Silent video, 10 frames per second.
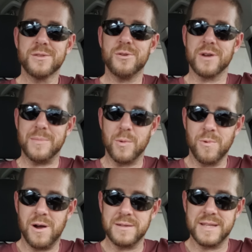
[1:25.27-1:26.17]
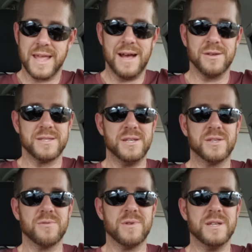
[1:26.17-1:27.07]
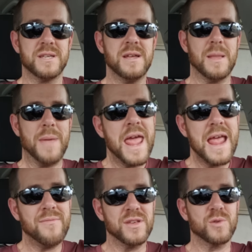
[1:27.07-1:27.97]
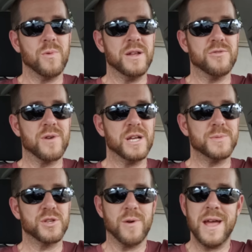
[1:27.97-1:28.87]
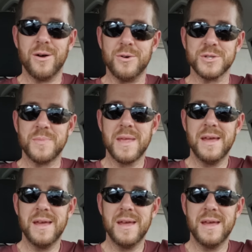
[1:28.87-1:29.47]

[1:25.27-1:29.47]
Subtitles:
Don't get me wrong, the gals in these stories that behave this way to their husbands are a-holes,